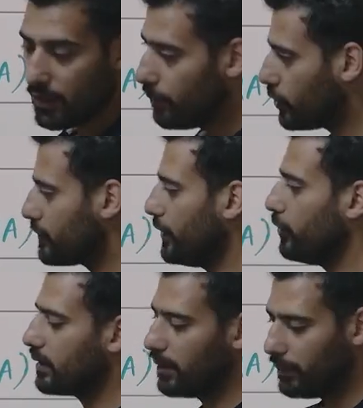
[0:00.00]
Because when you
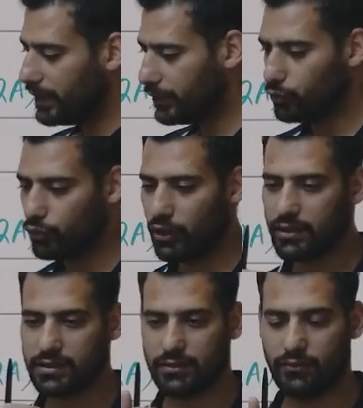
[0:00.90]
are combining two
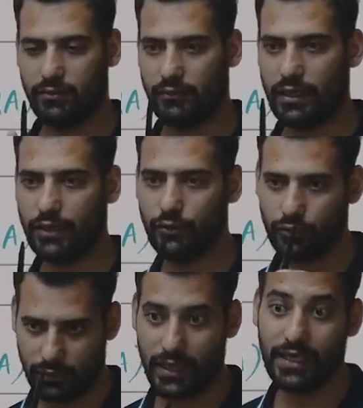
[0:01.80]
rods, 1 and
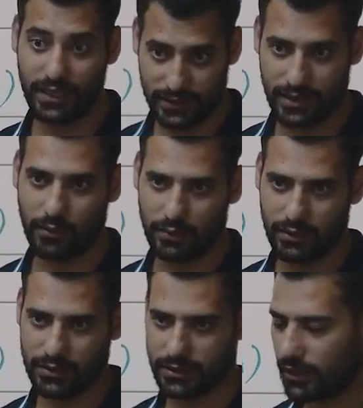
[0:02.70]
2, area is doubled
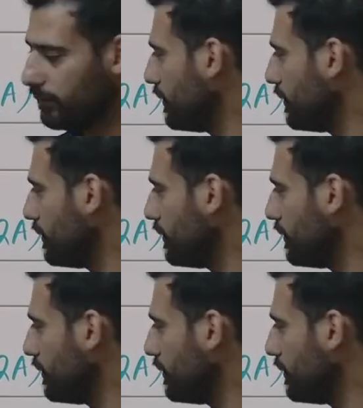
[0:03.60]
this time.